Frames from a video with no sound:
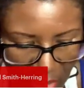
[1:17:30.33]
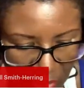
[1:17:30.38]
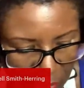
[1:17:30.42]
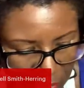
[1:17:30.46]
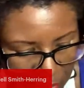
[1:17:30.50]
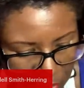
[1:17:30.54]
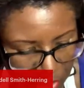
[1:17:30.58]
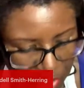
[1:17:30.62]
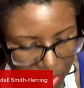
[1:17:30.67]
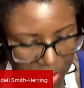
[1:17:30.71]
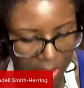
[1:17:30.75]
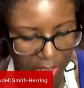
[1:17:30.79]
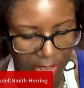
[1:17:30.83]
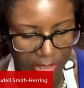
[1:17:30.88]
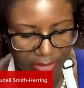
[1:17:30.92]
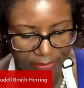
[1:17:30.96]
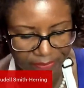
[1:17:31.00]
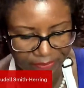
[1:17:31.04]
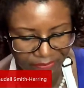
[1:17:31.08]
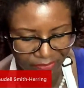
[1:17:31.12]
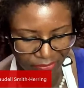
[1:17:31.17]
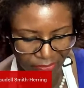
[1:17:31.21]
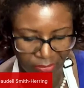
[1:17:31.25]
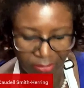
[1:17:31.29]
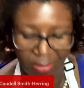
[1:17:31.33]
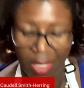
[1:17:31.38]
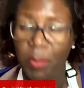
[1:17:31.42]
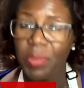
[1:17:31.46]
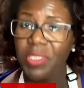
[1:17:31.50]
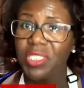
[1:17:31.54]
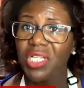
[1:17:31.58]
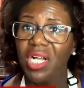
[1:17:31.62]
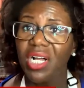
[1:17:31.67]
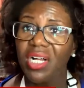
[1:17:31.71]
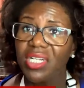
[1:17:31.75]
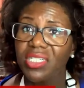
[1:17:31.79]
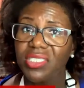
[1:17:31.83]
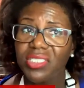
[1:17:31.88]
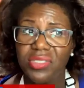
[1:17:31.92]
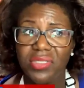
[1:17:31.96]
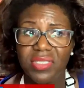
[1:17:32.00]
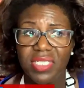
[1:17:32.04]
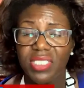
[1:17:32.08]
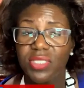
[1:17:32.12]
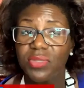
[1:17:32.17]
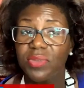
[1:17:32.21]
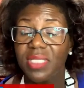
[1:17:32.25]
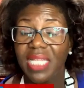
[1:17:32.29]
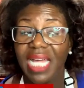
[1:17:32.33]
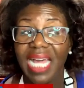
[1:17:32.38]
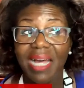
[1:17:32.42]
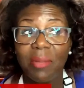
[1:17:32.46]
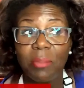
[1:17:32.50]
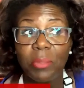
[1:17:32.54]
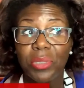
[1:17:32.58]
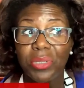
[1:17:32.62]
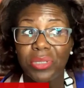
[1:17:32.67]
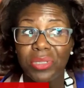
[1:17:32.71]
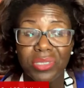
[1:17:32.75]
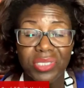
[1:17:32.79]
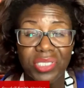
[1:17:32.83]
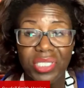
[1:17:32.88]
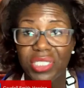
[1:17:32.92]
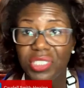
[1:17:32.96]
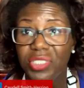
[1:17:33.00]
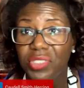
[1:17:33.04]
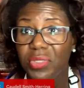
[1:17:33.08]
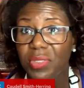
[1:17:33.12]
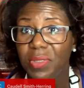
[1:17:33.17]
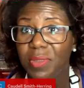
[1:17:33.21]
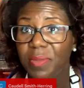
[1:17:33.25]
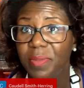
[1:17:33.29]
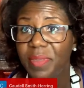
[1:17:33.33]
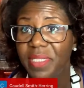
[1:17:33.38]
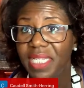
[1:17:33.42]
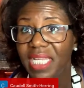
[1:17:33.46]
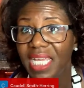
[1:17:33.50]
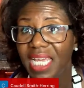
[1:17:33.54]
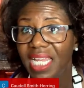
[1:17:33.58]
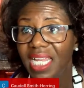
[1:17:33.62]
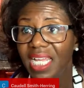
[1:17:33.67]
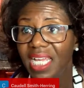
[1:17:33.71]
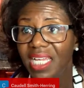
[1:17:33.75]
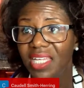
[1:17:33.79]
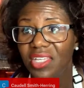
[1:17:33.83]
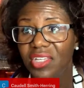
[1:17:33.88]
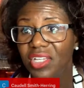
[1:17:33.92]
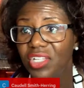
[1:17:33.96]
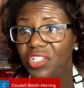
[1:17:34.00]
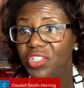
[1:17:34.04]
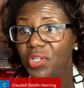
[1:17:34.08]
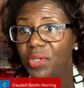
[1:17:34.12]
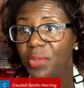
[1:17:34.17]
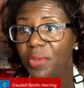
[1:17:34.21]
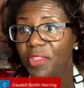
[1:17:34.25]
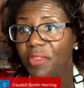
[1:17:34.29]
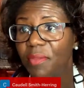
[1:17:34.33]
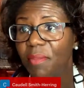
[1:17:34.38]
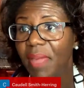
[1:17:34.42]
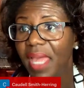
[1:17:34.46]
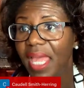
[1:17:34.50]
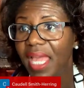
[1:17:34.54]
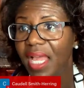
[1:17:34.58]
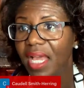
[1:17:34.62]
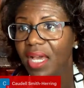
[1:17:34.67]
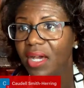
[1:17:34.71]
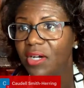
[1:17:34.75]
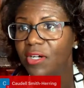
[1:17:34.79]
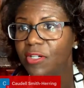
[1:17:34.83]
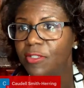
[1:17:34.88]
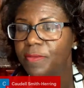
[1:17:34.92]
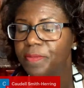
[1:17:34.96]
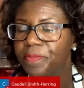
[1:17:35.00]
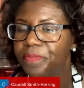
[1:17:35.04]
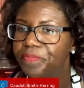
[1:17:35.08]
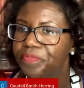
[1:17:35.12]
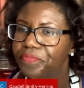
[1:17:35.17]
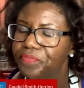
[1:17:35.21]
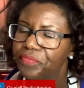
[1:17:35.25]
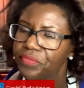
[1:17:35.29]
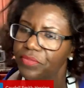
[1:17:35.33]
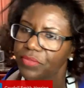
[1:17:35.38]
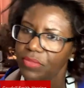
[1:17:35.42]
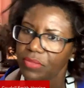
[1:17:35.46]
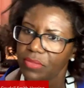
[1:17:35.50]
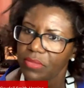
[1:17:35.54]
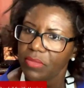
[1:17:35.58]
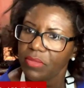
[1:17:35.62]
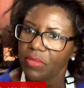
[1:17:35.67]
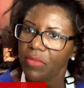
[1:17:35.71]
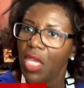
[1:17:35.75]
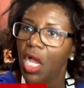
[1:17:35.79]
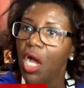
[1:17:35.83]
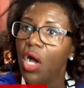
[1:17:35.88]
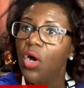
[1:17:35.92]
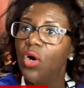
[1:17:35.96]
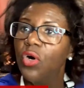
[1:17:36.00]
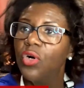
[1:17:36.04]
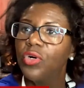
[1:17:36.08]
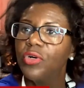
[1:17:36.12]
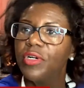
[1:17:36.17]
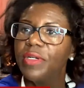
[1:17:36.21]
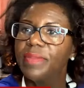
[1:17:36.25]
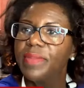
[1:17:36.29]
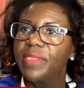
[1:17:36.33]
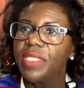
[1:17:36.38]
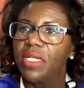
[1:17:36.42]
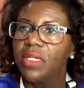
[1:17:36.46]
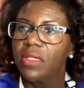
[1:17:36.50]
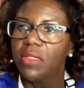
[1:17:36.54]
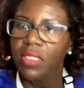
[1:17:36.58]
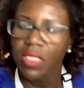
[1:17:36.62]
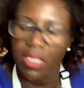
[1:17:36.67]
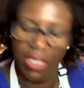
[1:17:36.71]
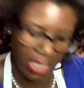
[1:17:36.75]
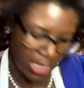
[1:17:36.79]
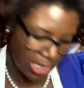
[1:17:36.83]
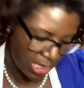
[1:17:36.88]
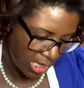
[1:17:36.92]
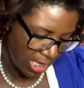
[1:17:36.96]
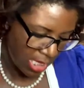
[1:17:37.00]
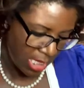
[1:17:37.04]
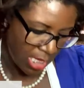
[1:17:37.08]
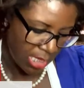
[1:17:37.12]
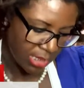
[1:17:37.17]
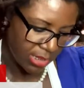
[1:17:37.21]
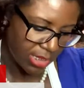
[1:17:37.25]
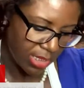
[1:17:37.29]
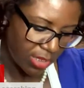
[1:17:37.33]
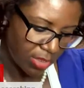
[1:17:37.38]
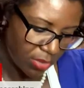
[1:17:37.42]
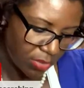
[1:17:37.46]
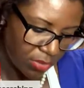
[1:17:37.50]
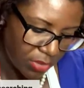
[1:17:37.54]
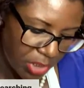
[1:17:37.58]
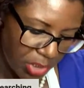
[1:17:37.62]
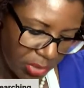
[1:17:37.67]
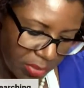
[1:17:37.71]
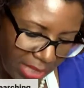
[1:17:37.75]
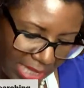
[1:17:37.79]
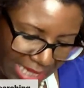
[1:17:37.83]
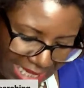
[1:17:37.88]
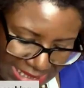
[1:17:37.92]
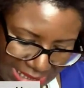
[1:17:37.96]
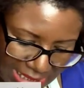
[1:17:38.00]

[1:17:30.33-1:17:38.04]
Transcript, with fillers: of lower sugar. But y'all can do this with apple, you can do it with banana, you can do it with mango. Oh, crypto. So you were